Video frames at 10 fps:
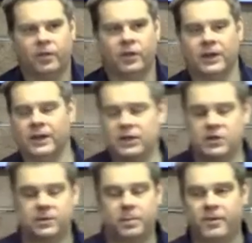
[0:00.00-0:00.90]
The
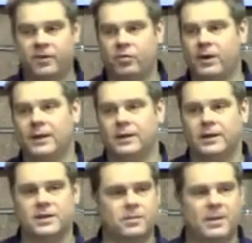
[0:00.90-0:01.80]
leadership of Israel
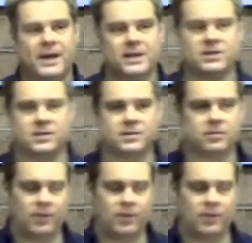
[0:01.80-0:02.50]
is a mess.